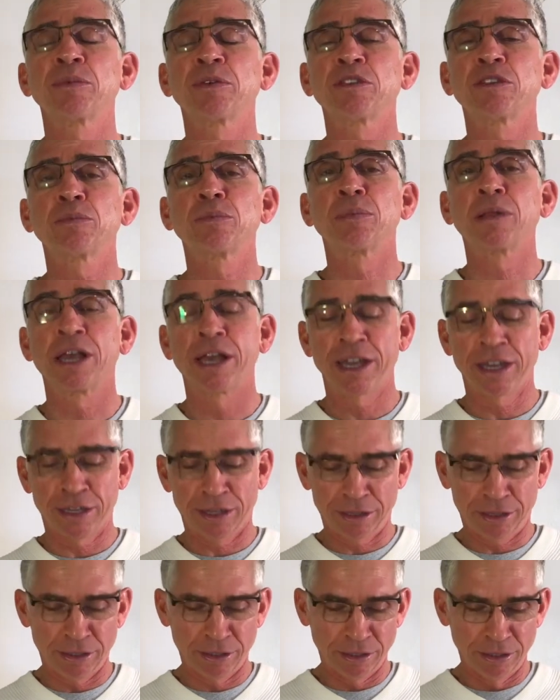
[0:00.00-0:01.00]
with a
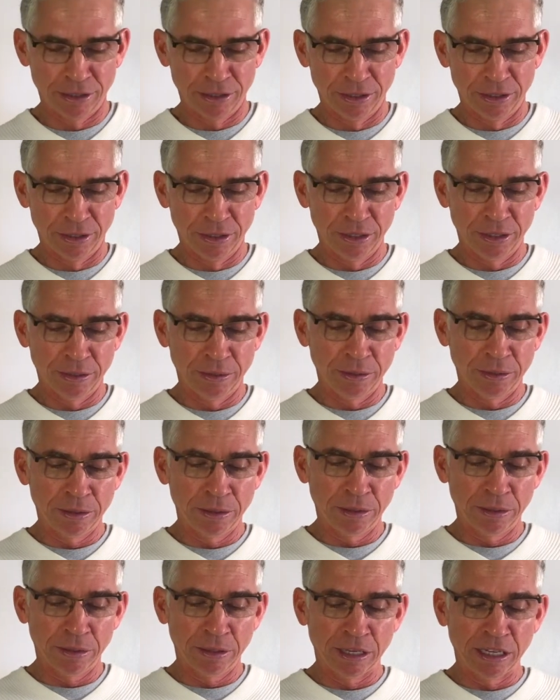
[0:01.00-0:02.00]
blank,
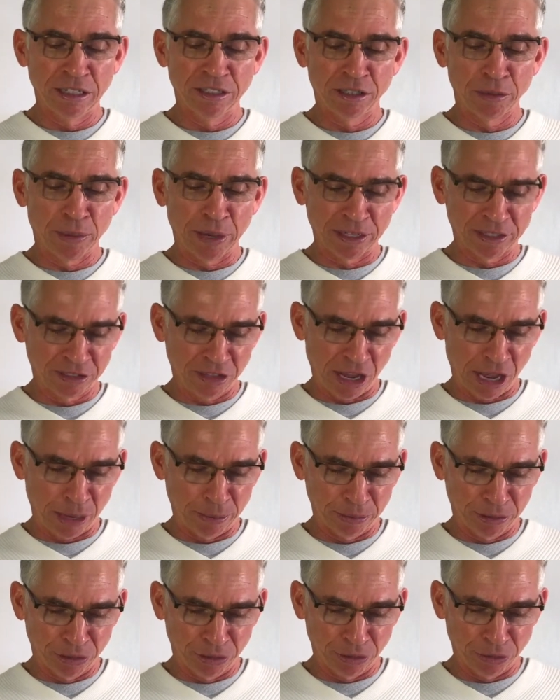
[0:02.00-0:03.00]
is the best
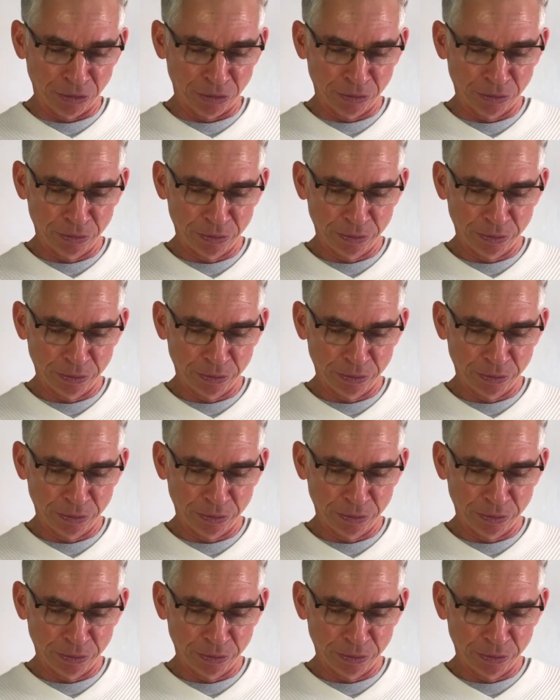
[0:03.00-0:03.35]
time too.